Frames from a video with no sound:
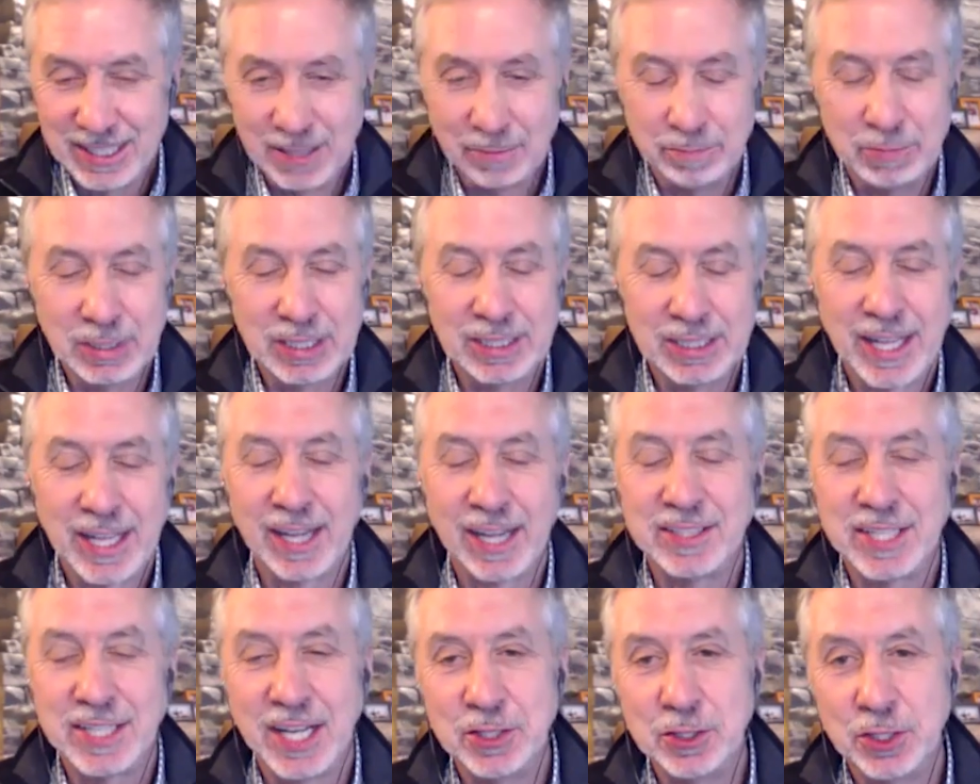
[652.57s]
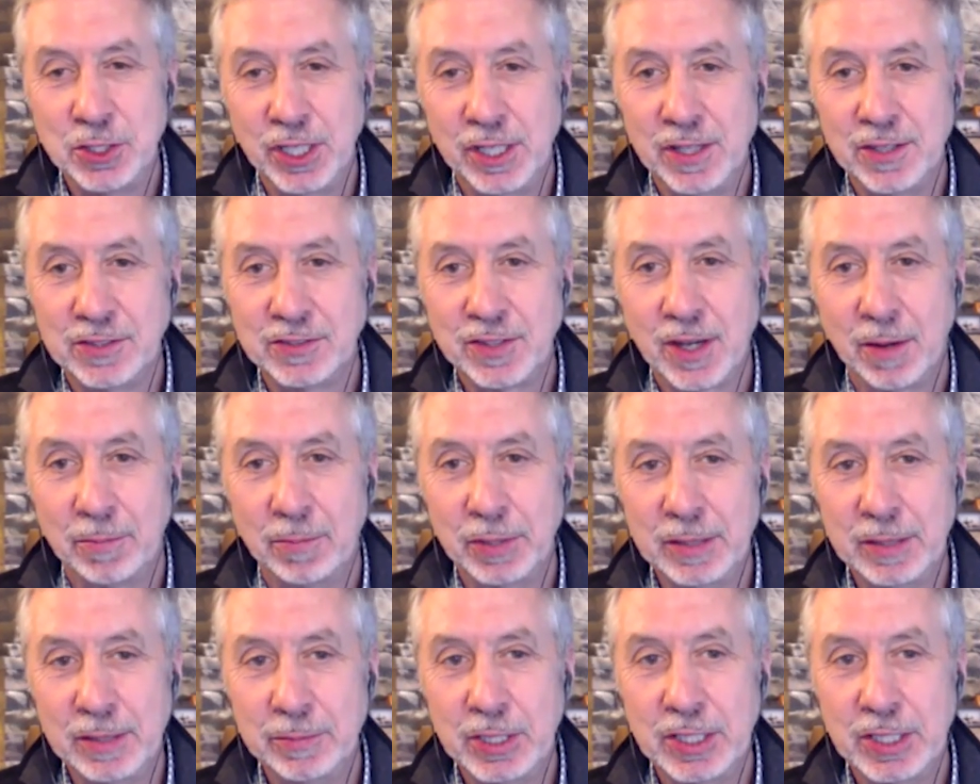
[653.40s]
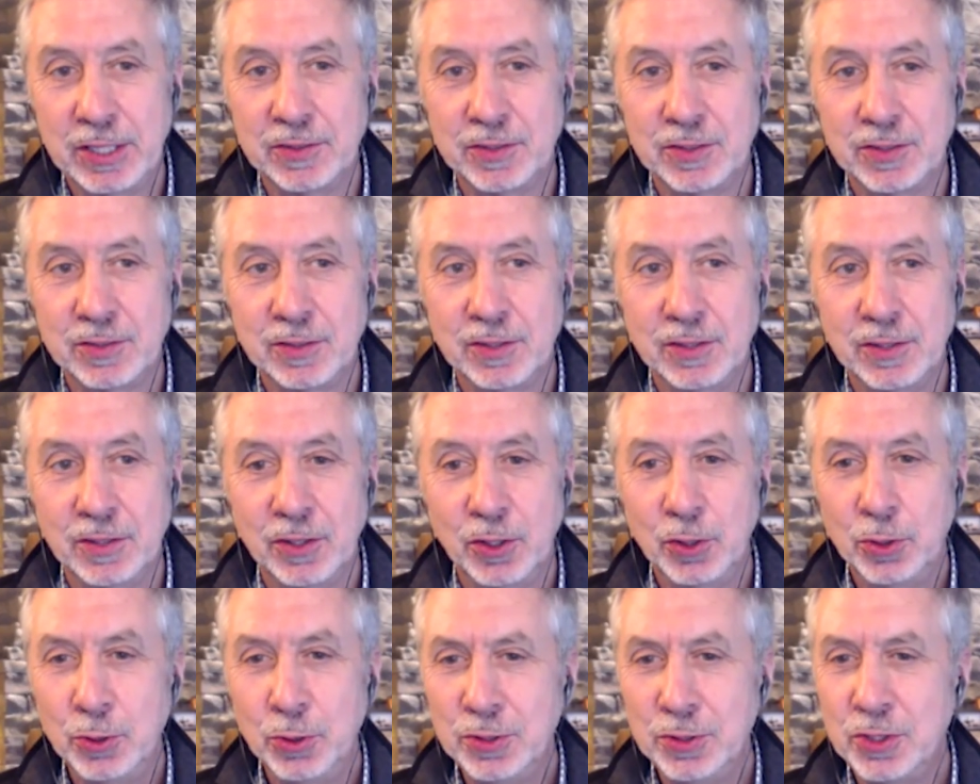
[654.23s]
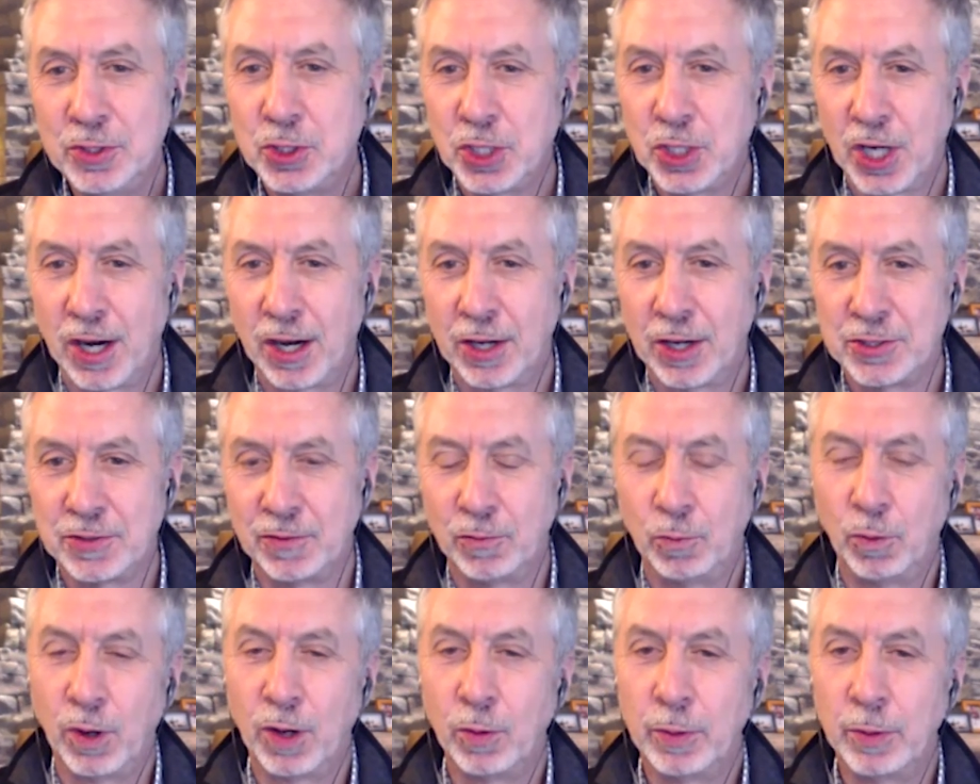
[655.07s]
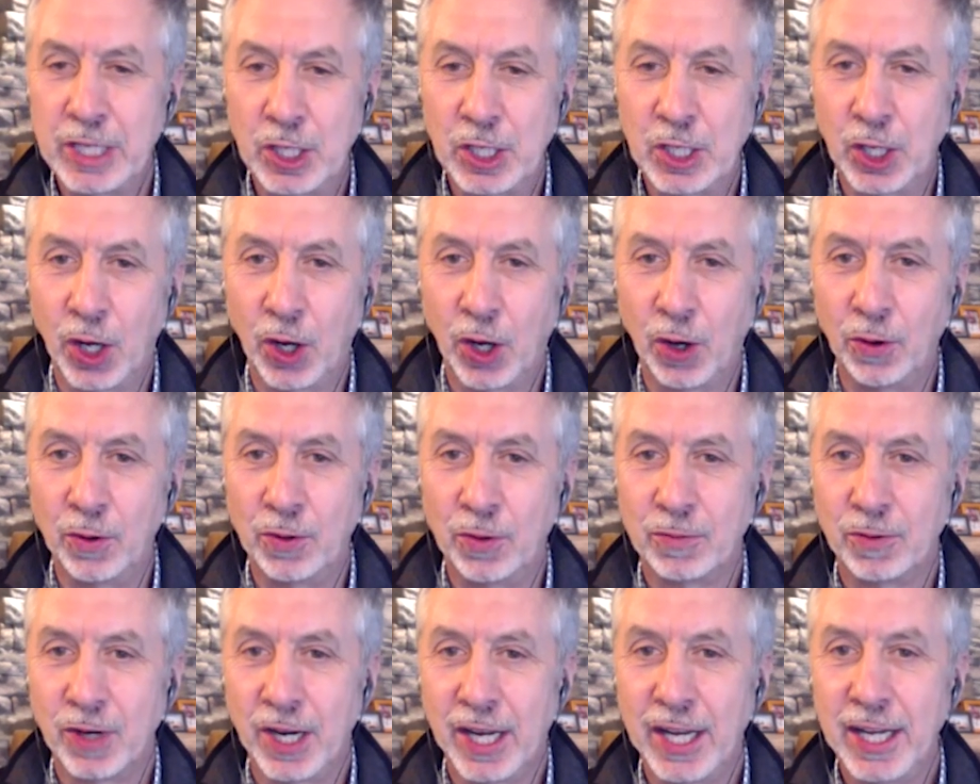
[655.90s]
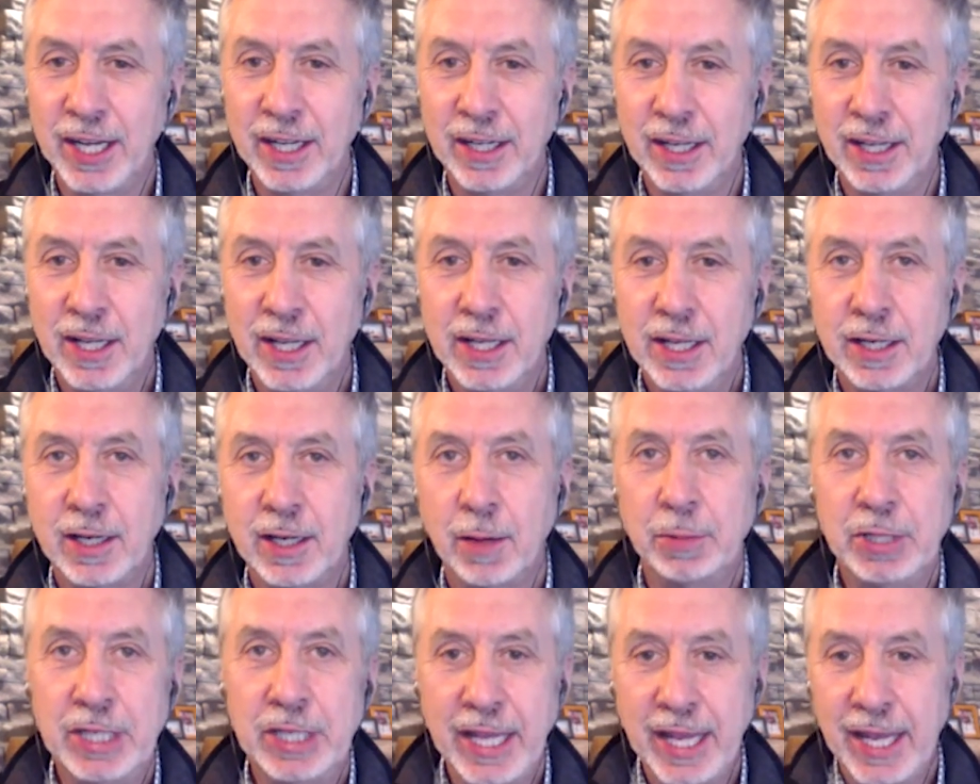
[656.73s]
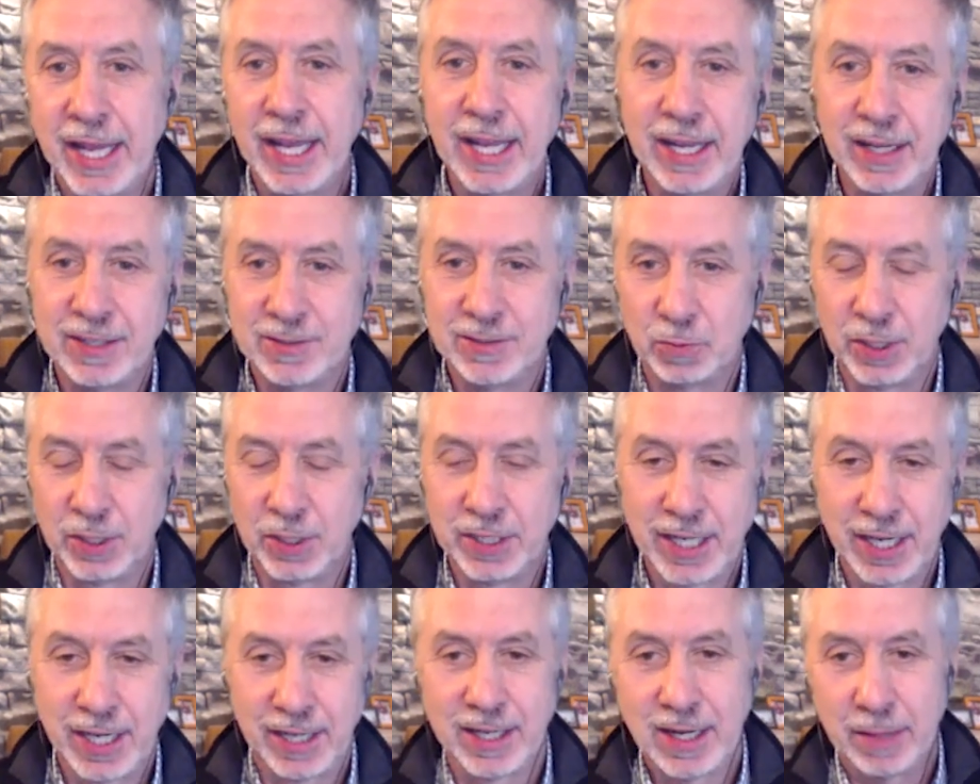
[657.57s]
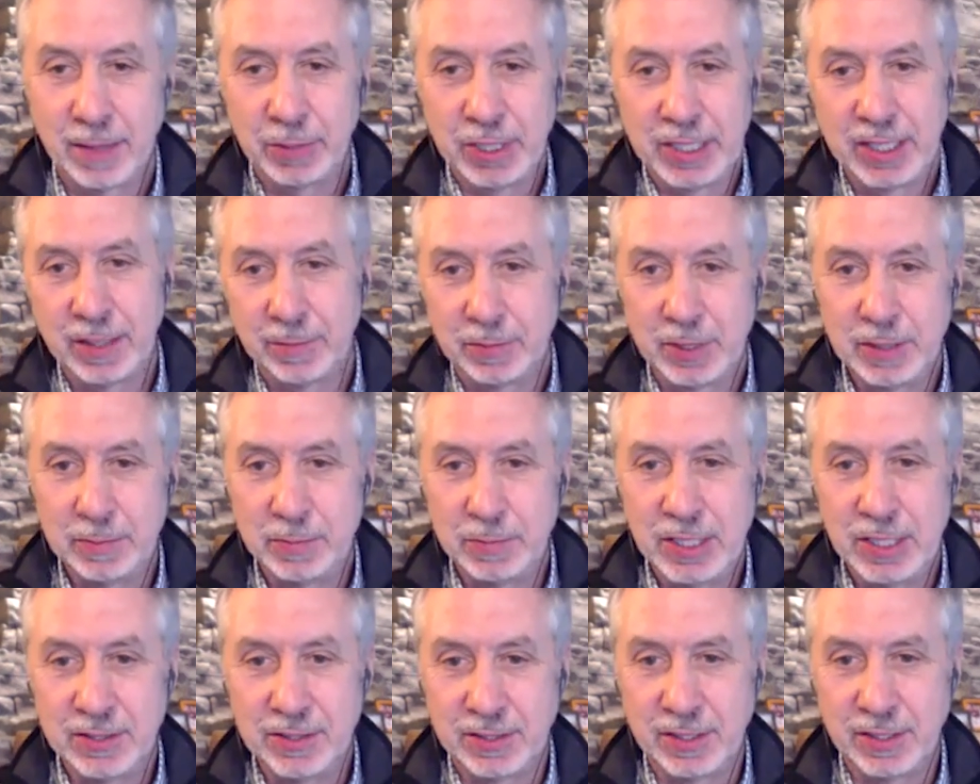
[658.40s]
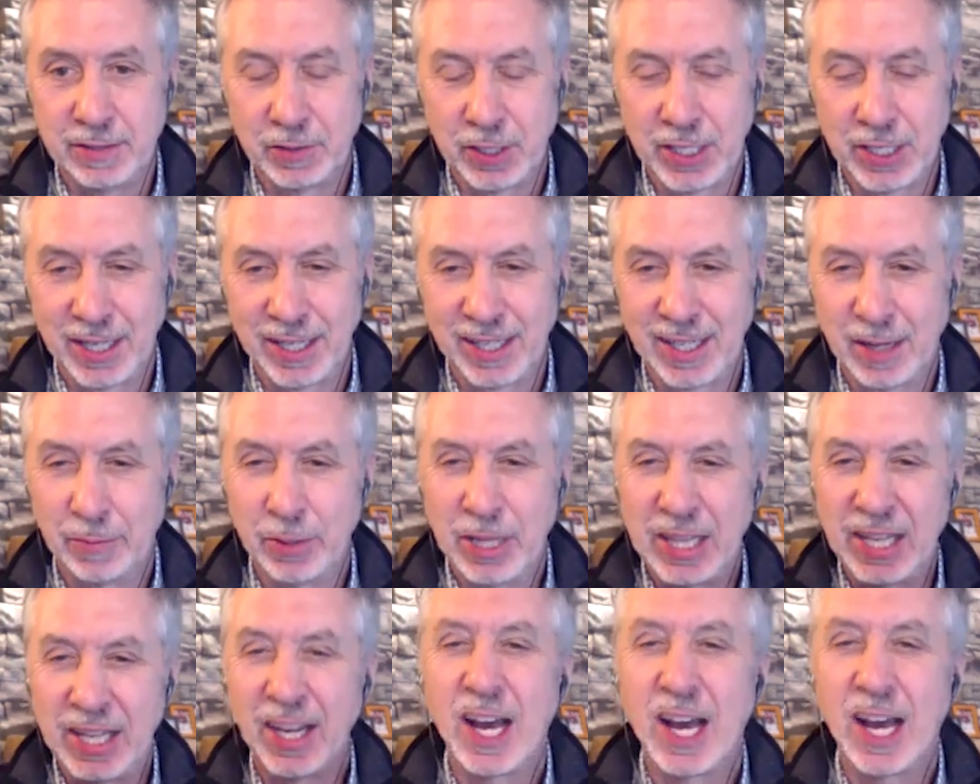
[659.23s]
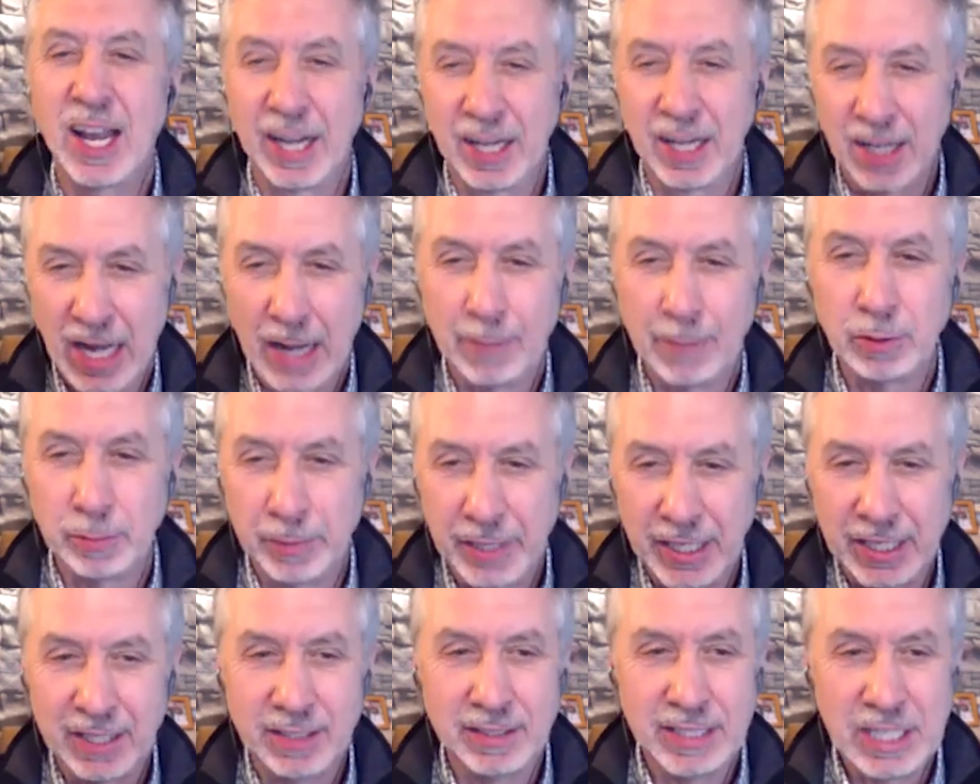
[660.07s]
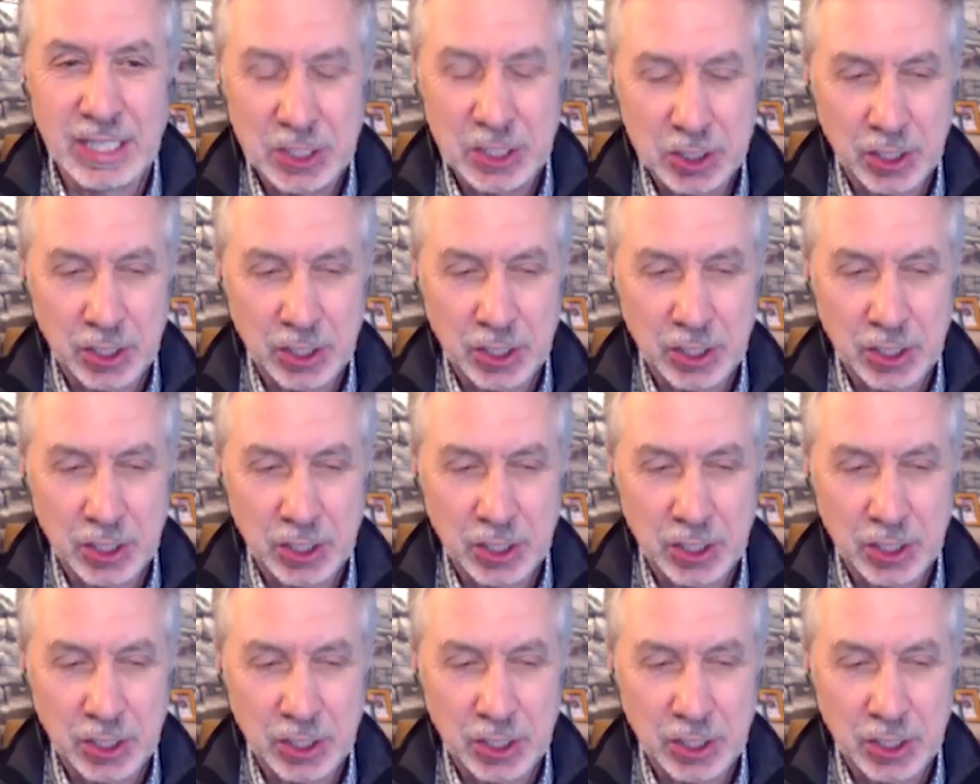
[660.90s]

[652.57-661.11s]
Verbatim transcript: a lot of tension in this company because who's in charge of where we go, right? Mm. Company A is one kind of company, company B is a different kind of company. They kind of complement each